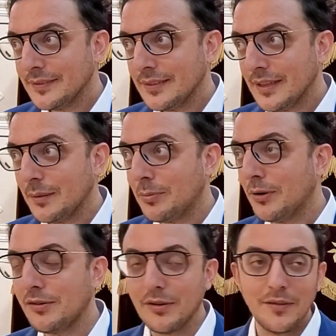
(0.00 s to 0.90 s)
And the
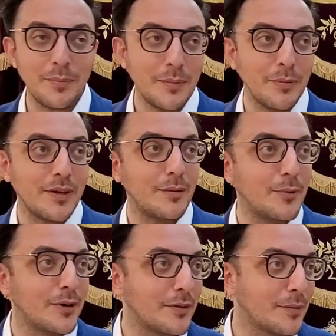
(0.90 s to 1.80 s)
pro-choice people that are
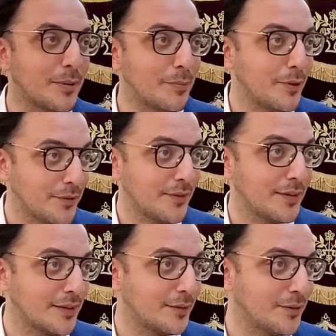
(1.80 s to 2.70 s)
murdering people also
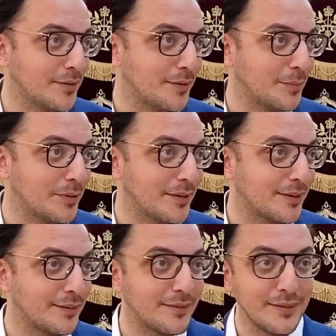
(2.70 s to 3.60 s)
think they're doing something
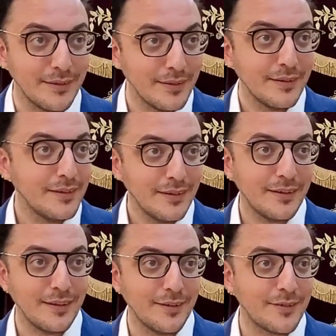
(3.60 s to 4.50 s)
productive, and
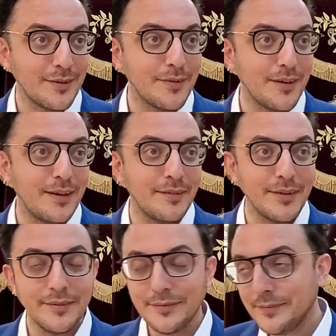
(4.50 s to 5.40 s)
the list goes on,
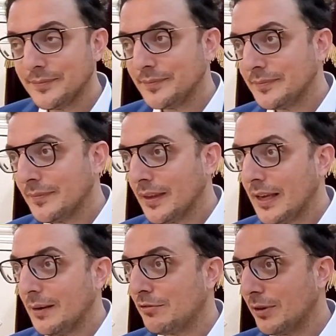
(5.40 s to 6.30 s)
right?
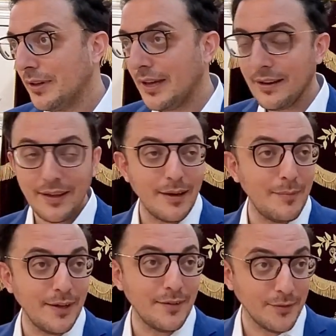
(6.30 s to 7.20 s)
And I'm sure the head of the
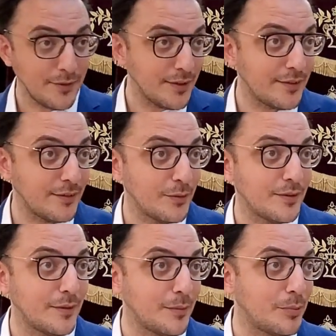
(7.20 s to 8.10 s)
Hamas also thinks he's doing
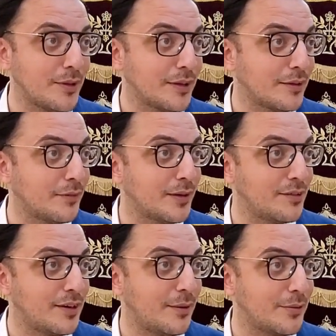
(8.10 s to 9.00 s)
something productive when he
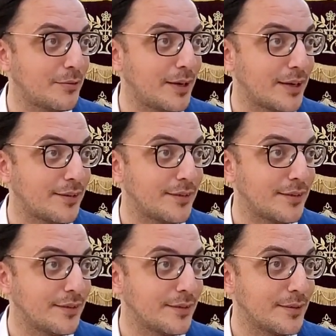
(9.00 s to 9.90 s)
showers rockets into
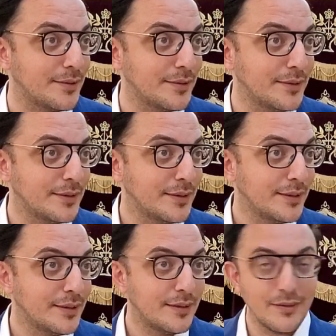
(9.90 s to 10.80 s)
Israel.
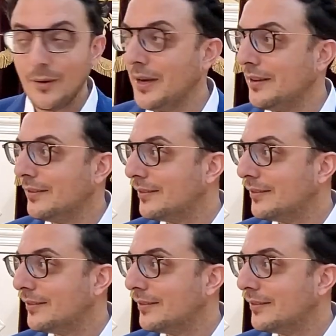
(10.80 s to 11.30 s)
There's no end.